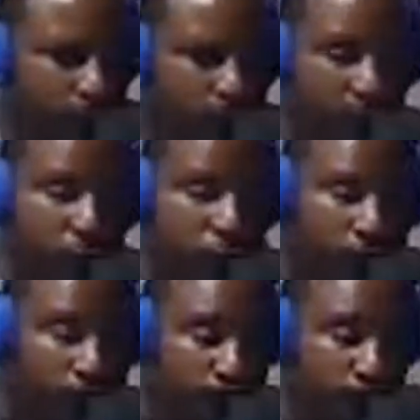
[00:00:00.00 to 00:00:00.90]
if the
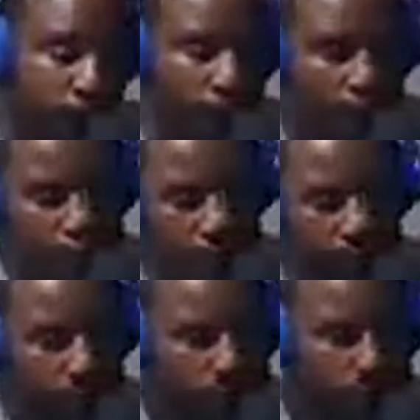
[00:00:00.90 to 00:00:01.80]
stream looks good,
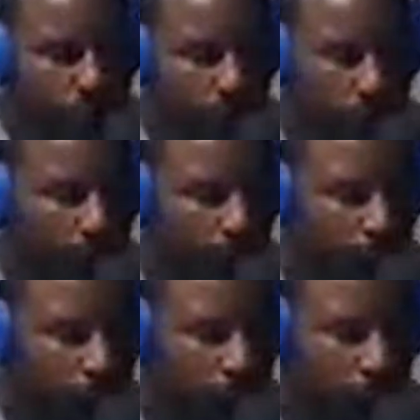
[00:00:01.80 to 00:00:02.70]
if the
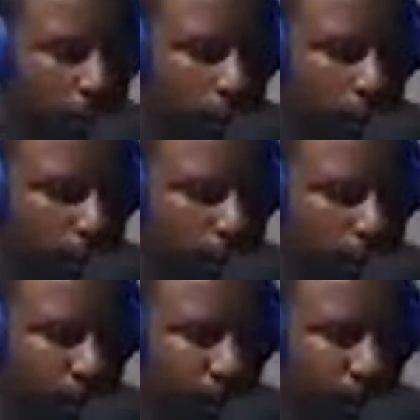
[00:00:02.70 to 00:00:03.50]
Um,